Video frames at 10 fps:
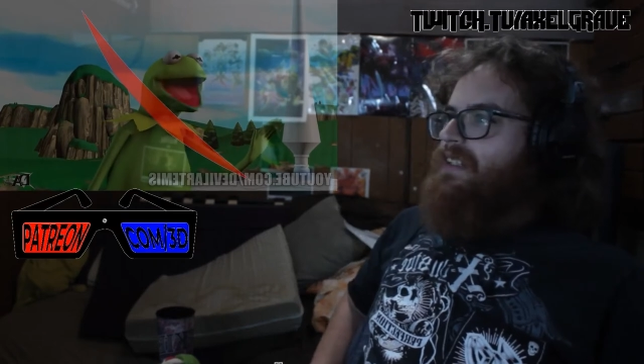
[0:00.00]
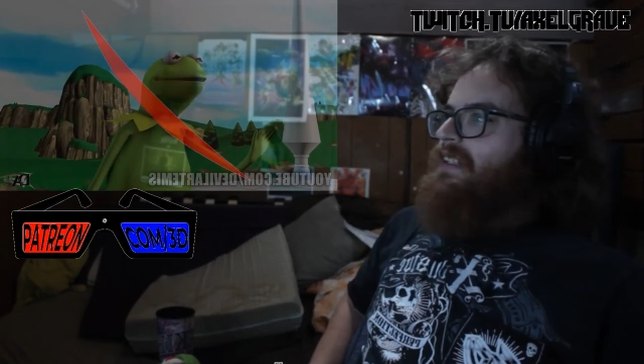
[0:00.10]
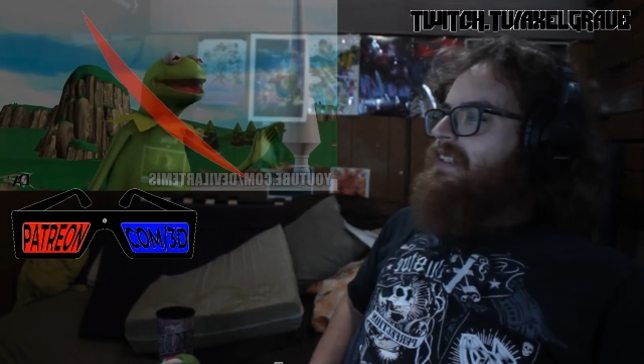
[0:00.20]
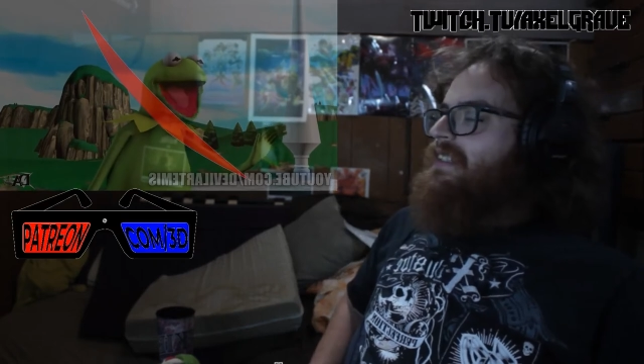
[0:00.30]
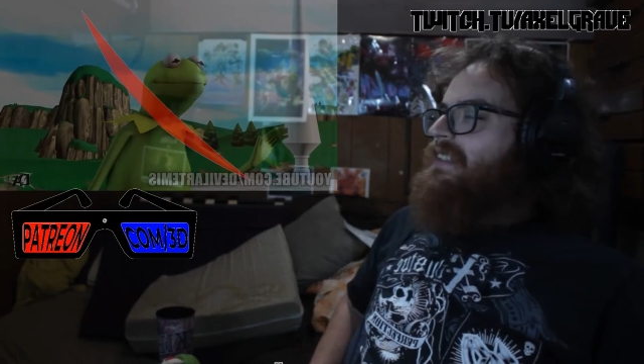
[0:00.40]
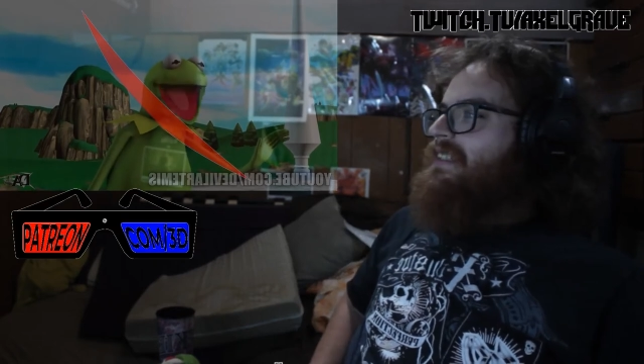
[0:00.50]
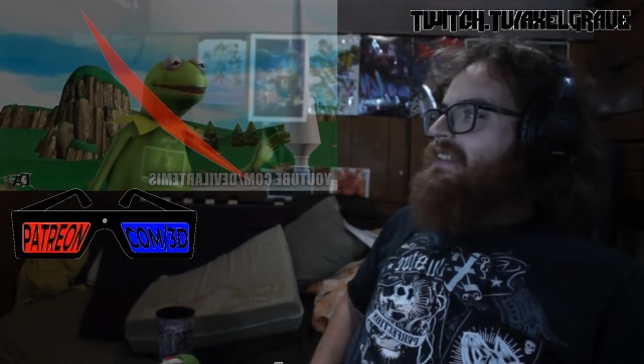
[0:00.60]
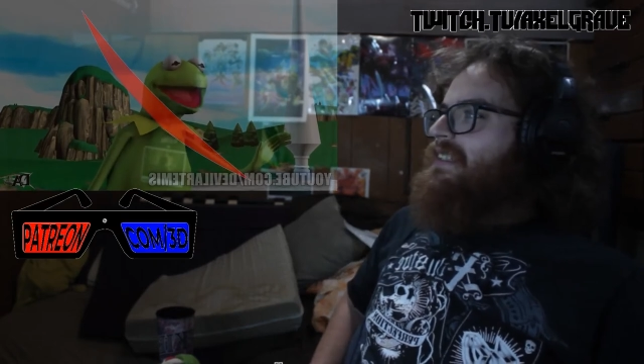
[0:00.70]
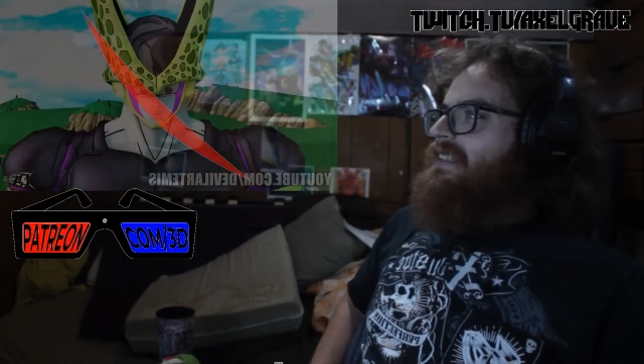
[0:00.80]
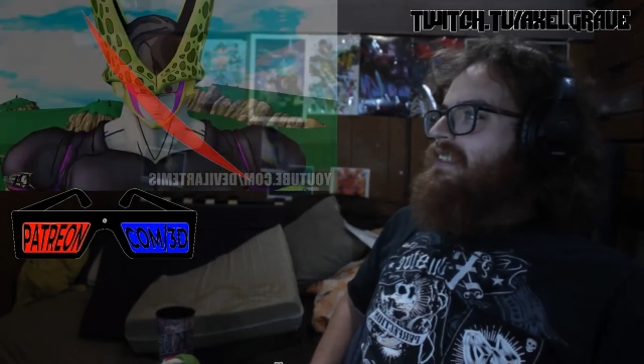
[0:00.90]
I can
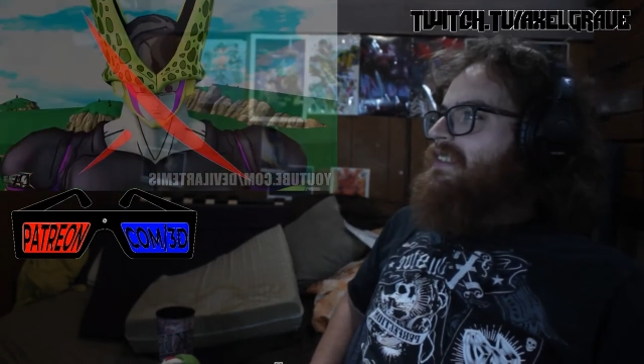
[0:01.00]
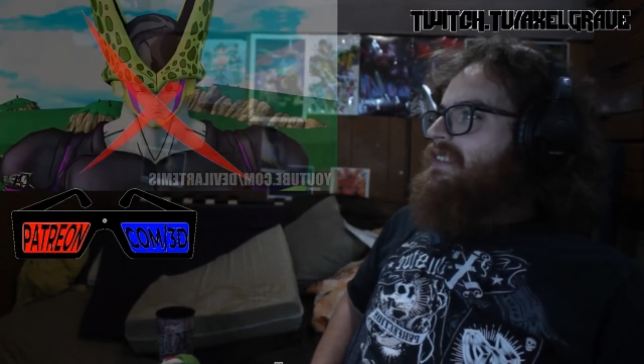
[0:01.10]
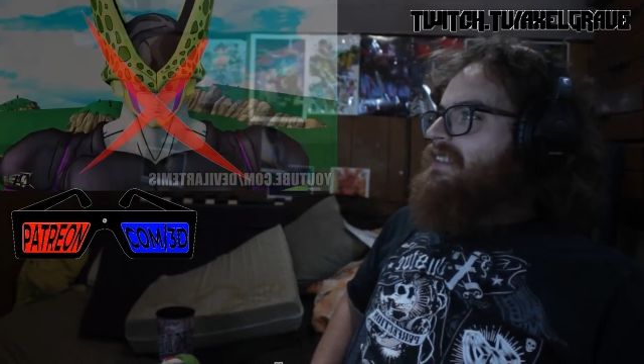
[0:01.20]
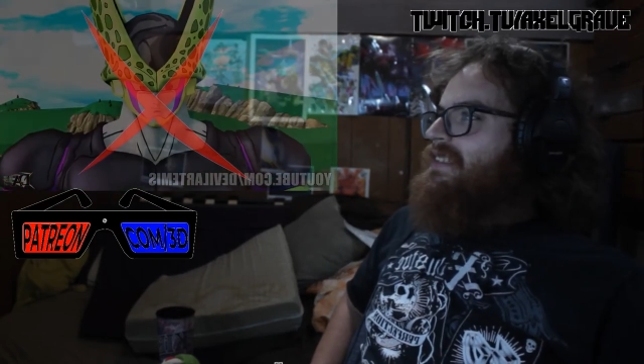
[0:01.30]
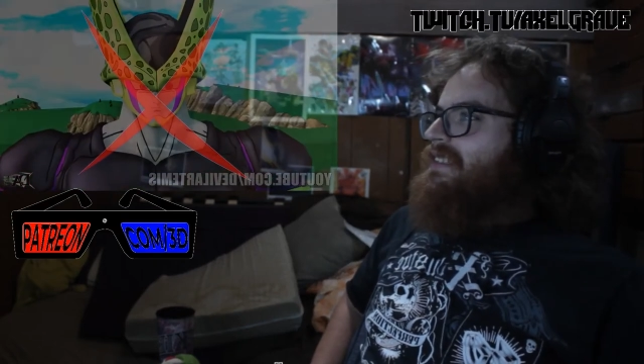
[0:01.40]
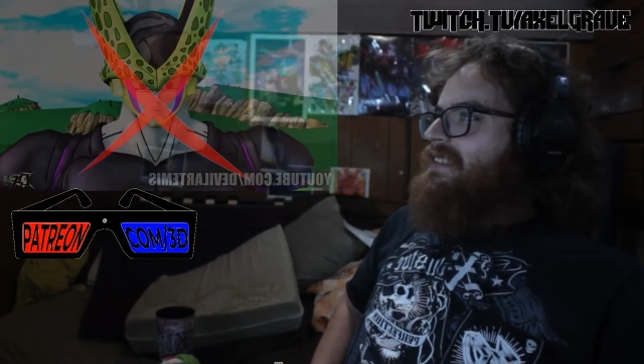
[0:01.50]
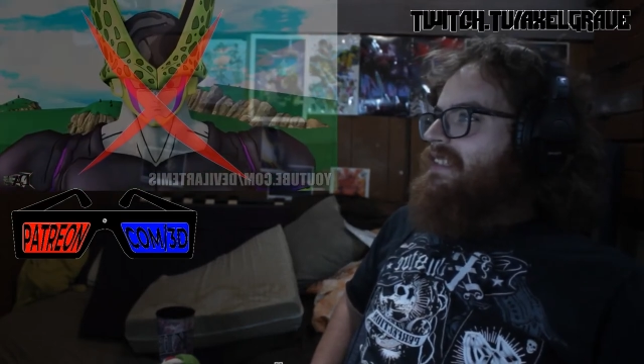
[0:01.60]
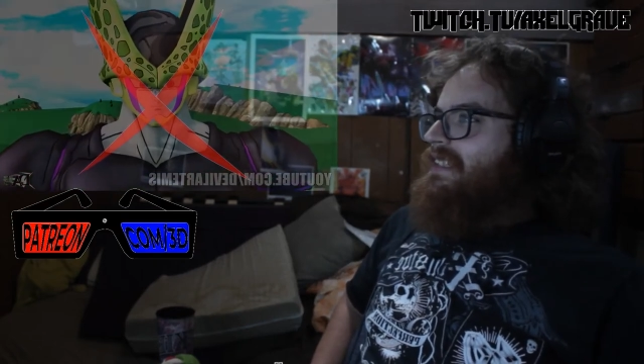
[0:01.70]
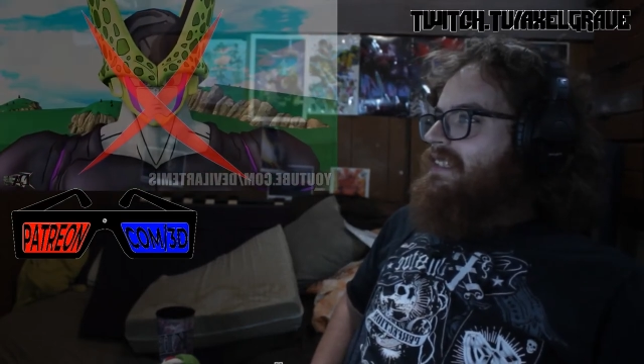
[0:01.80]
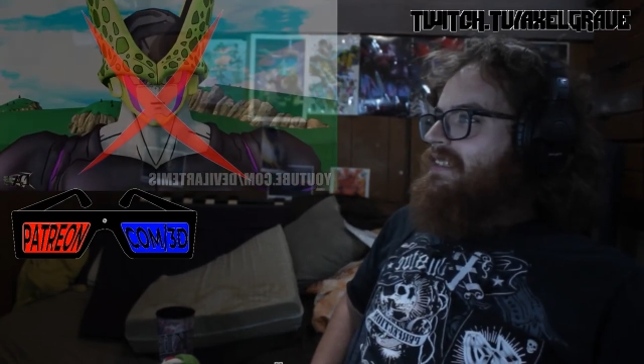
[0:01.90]
process this. Did you say
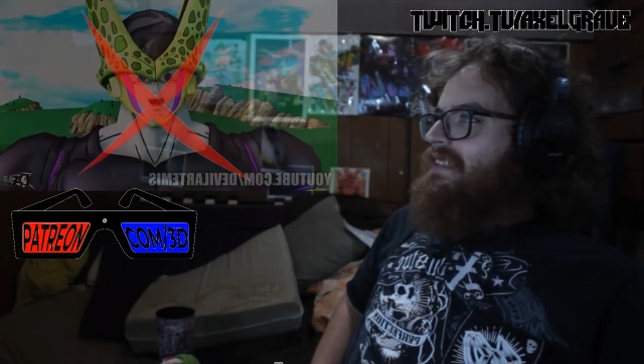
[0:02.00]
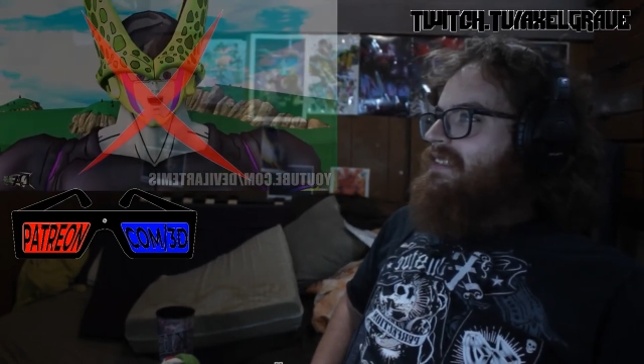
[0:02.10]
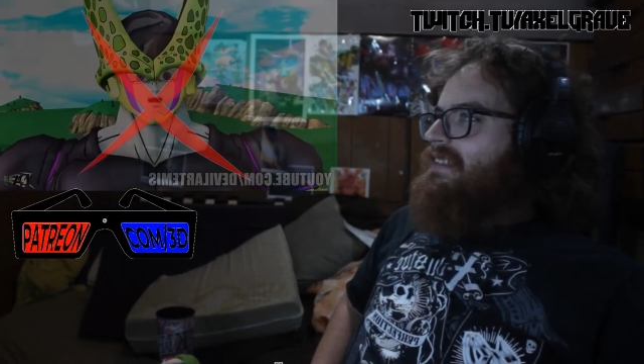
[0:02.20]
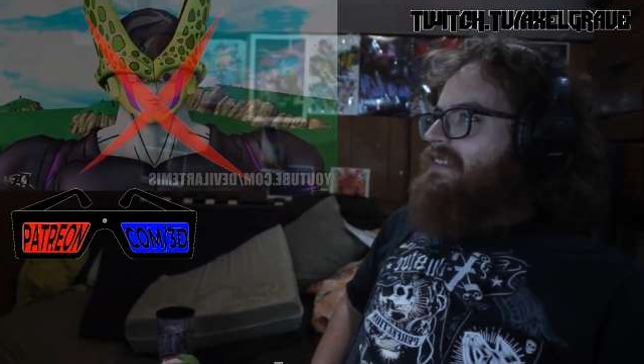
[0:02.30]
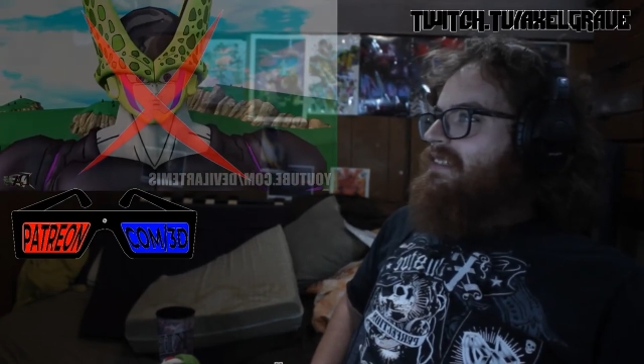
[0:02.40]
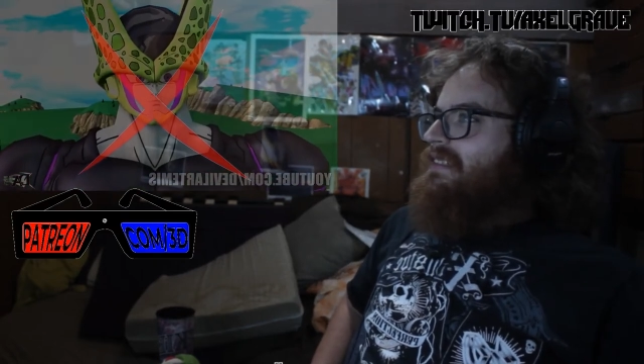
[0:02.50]
hat? Yeah.